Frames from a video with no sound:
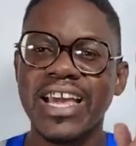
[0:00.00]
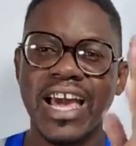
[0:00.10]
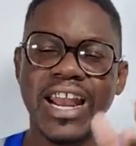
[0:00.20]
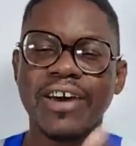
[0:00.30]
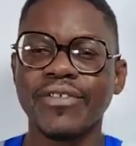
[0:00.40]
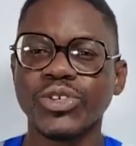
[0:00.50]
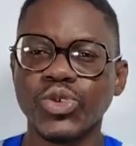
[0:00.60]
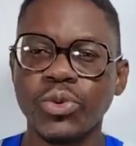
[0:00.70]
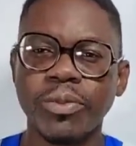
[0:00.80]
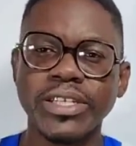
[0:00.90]
I love her
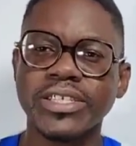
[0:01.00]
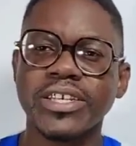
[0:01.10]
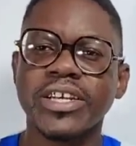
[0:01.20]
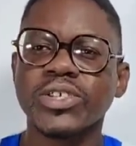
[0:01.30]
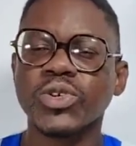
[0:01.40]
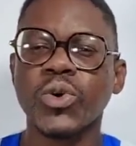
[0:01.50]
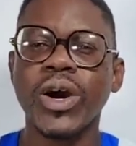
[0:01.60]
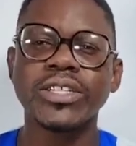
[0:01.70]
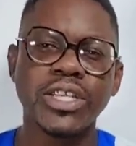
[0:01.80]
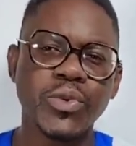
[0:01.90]
so much. So
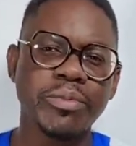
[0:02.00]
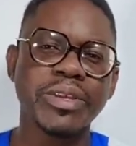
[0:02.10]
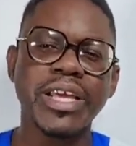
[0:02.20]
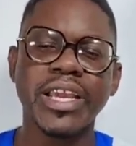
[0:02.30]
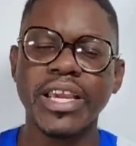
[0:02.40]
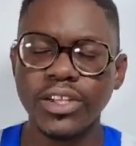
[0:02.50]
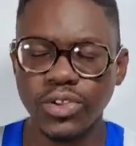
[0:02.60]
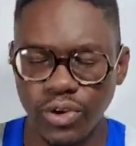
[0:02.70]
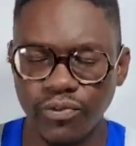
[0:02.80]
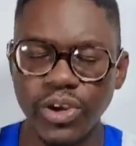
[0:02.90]
until we meet
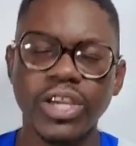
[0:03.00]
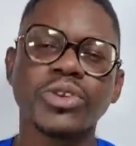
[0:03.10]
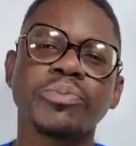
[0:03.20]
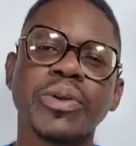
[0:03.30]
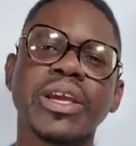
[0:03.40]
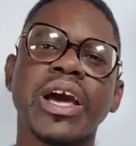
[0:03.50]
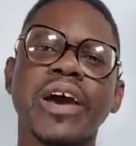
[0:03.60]
again, don't forget to pray.